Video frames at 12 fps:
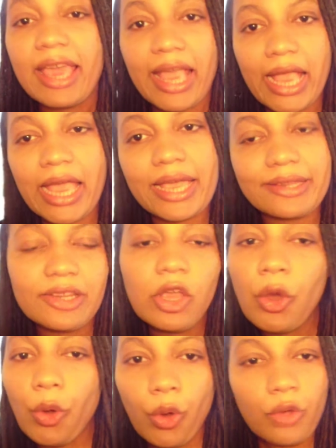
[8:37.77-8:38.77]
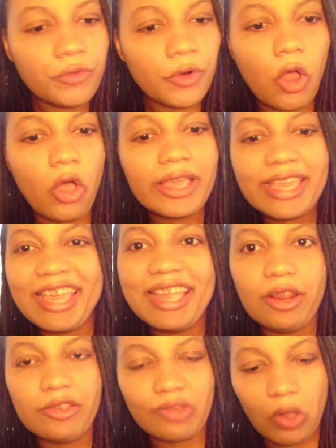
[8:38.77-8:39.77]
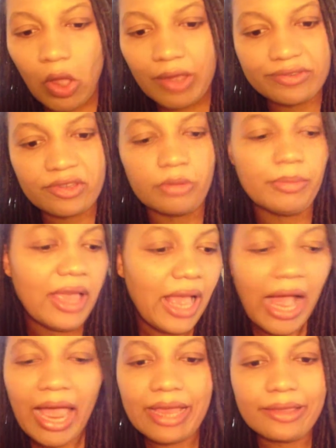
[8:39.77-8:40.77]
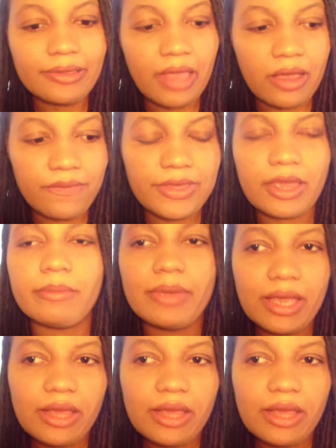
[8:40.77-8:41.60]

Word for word: and overall, it is awesome. I love them.